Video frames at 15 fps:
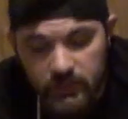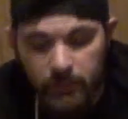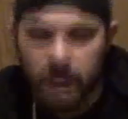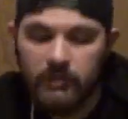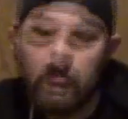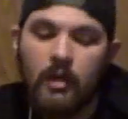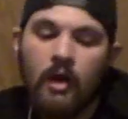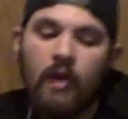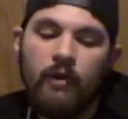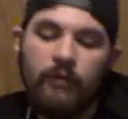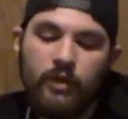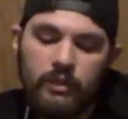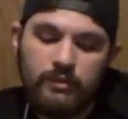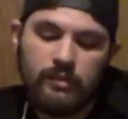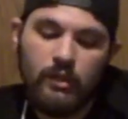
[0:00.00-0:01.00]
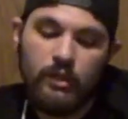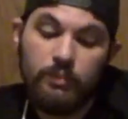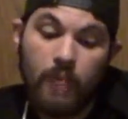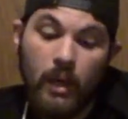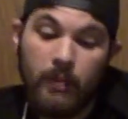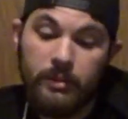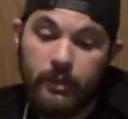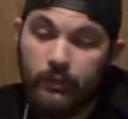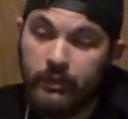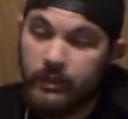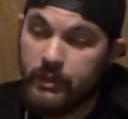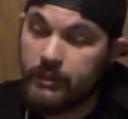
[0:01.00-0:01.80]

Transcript: I mean, first of all, you probably don't want to